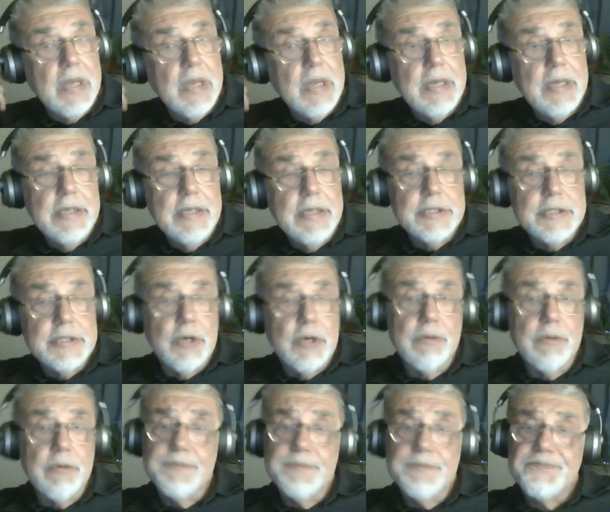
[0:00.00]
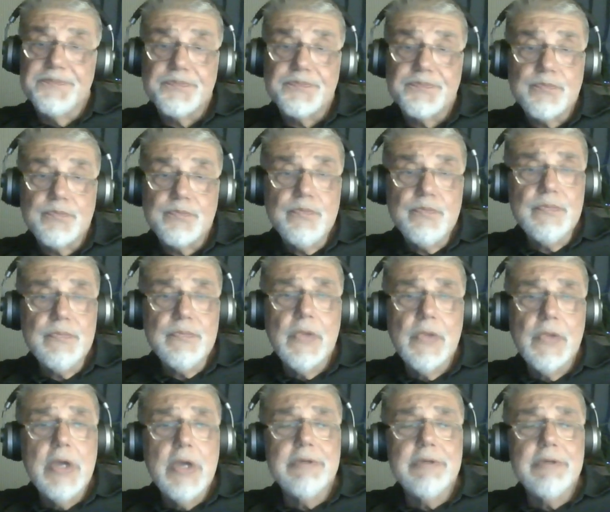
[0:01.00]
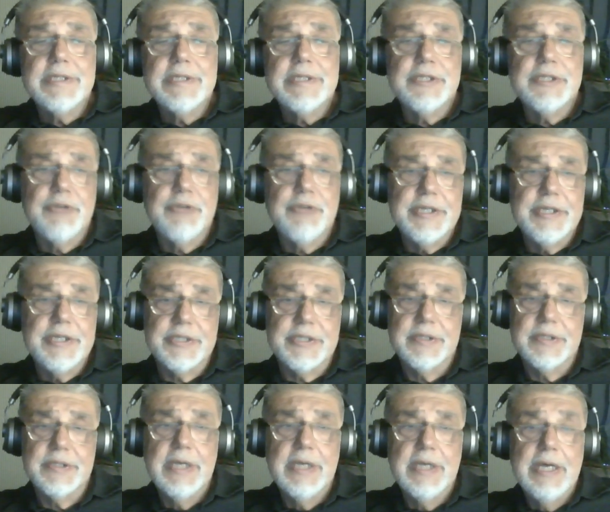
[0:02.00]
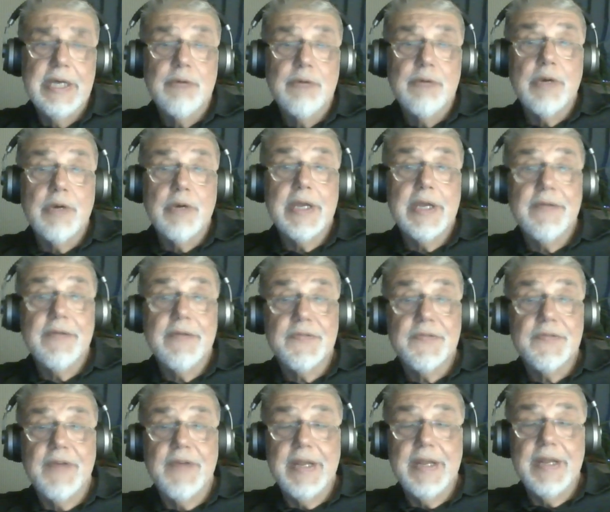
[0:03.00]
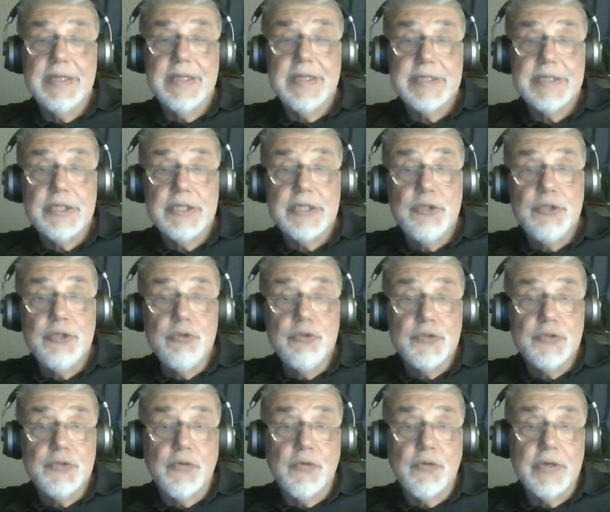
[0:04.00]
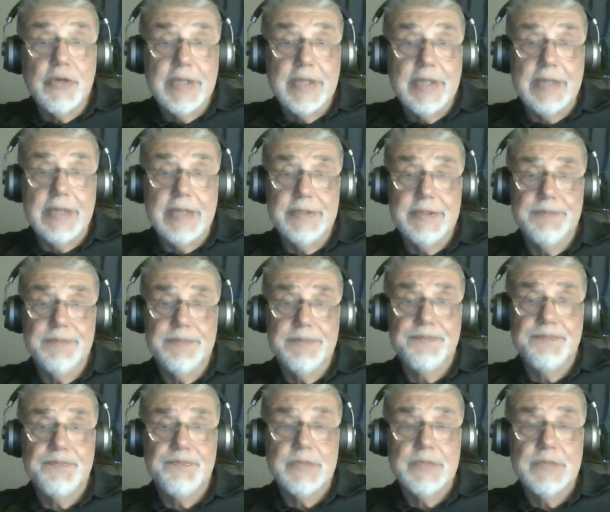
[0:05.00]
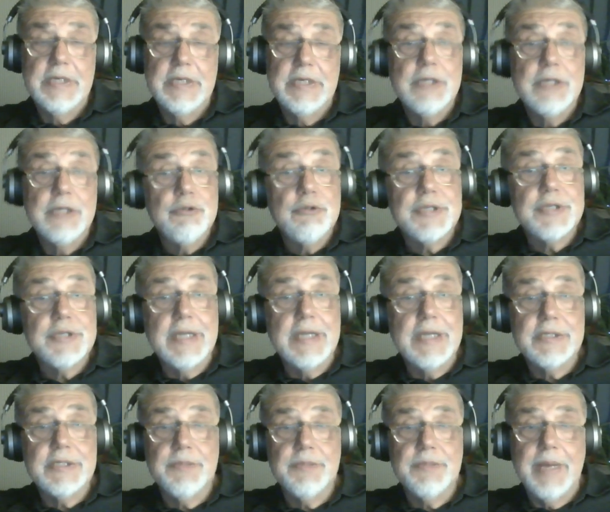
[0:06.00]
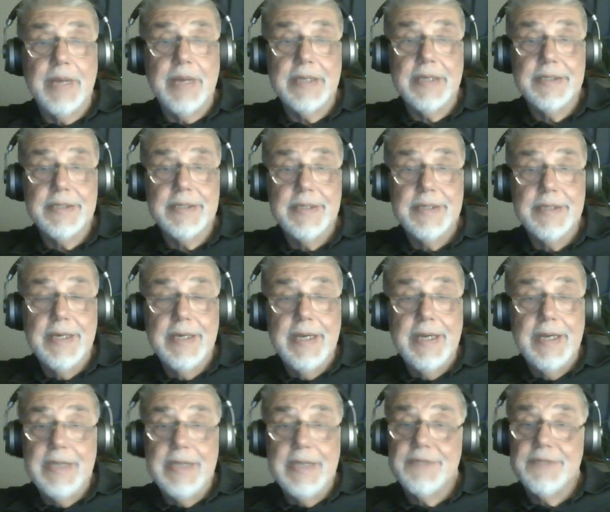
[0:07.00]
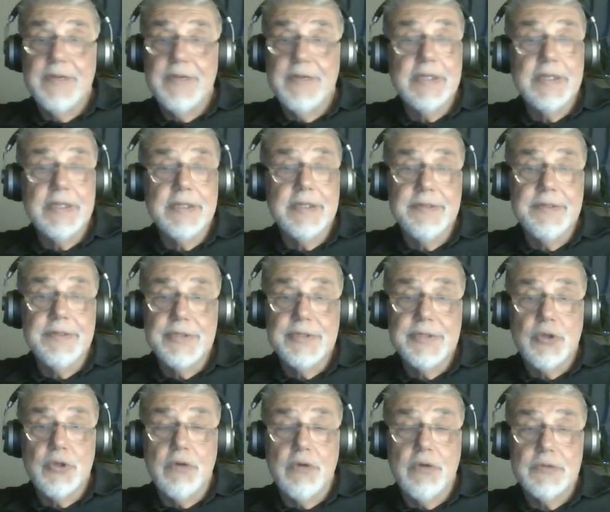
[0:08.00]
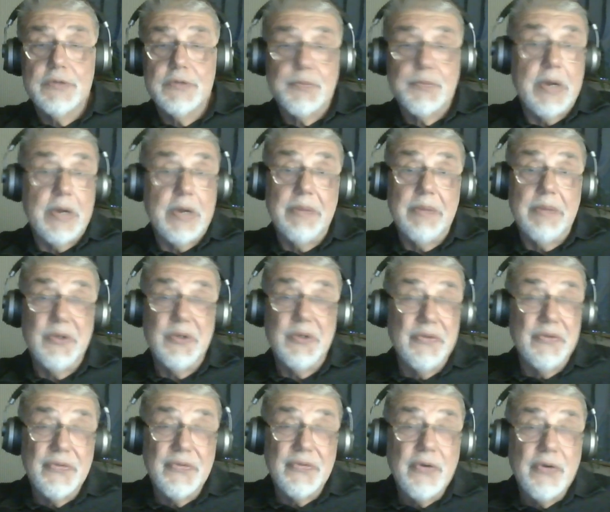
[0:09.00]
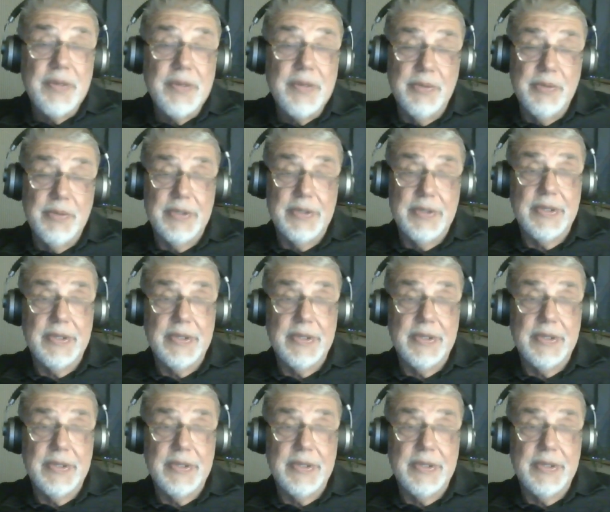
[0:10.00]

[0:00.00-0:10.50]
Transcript: So you have a situation where you have to finance a huge foreign debt. Your central bank has very little reserves, probably only $30 billion,